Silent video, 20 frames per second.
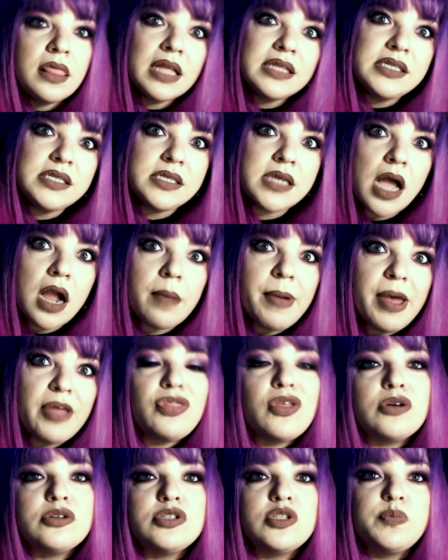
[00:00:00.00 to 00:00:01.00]
Let's talk
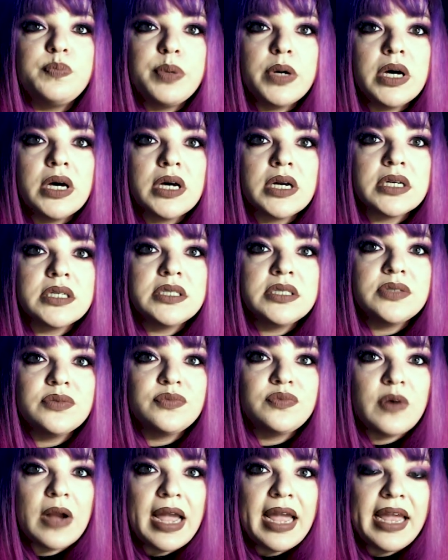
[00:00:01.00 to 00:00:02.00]
about those books,
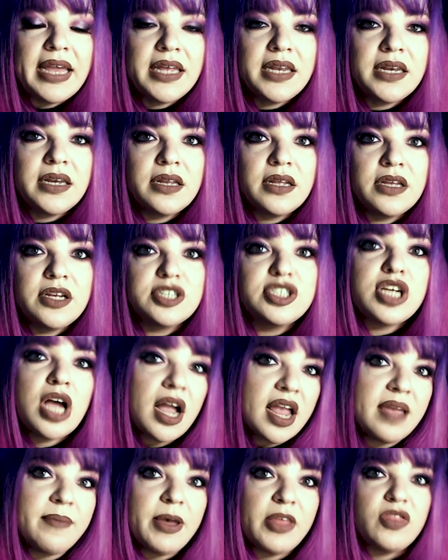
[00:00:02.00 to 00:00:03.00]
right? You're
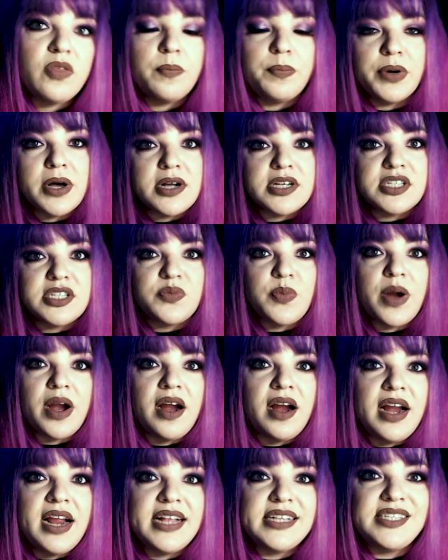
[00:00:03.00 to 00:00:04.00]
talking about the books
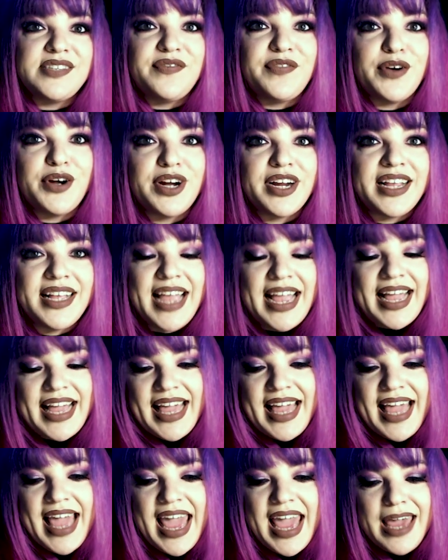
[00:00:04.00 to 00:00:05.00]
where it's for
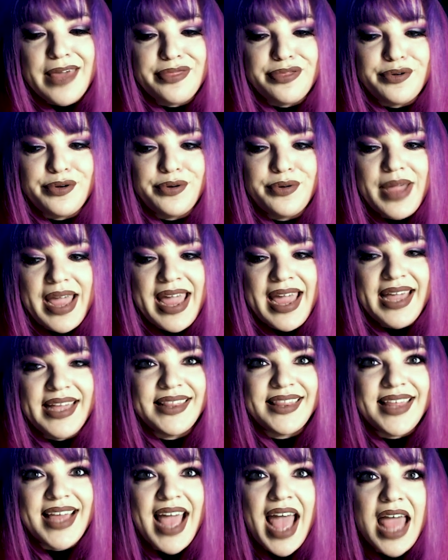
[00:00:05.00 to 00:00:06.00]
K through
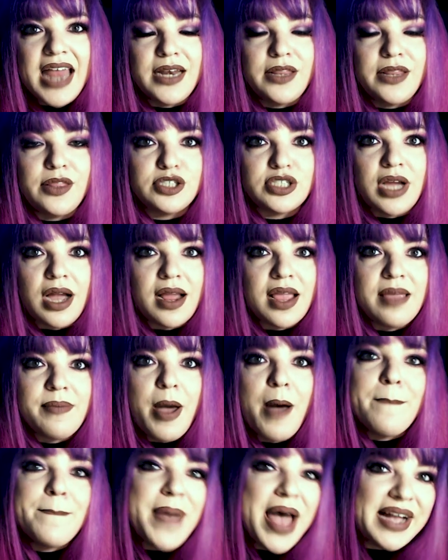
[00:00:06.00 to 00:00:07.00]
8th and they're talking
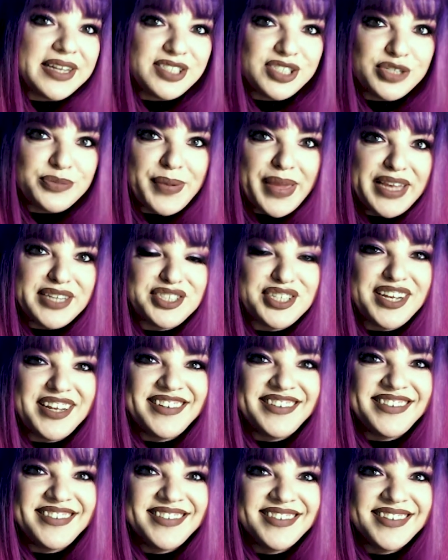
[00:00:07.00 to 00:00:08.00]
about
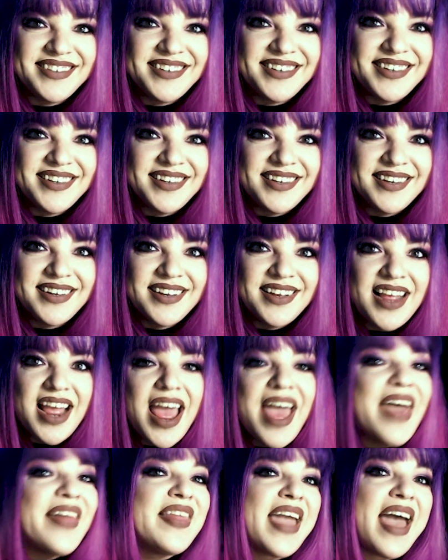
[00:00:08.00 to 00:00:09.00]
masturbation
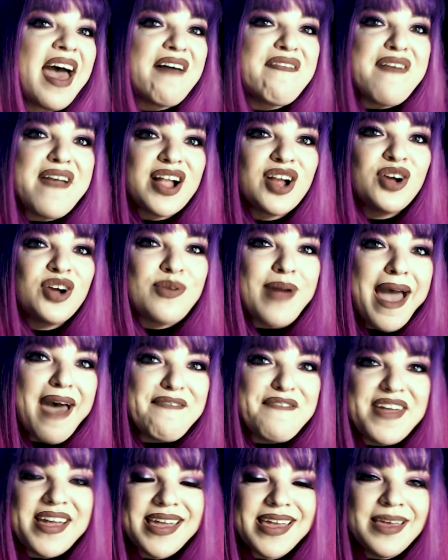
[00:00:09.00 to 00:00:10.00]
and they have
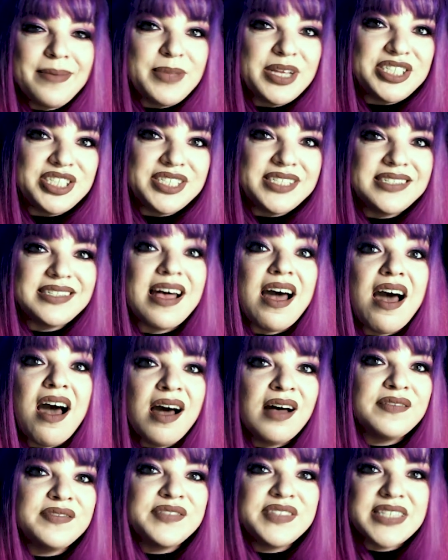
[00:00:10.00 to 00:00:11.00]
graphic images
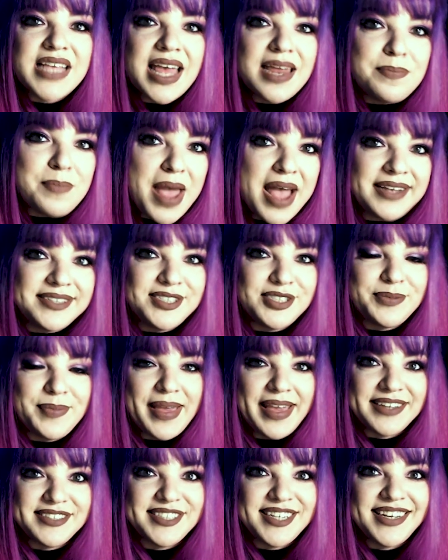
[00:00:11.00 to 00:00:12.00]
of said
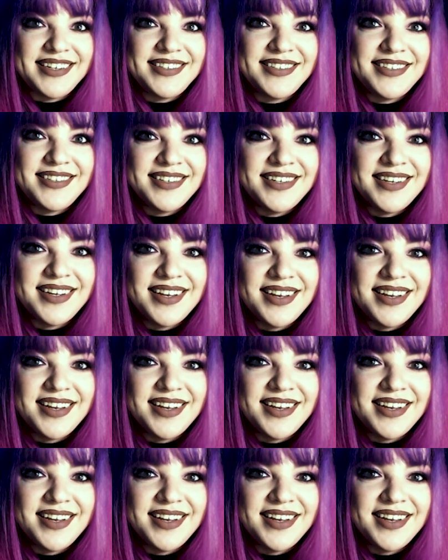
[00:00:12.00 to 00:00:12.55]
masturbation.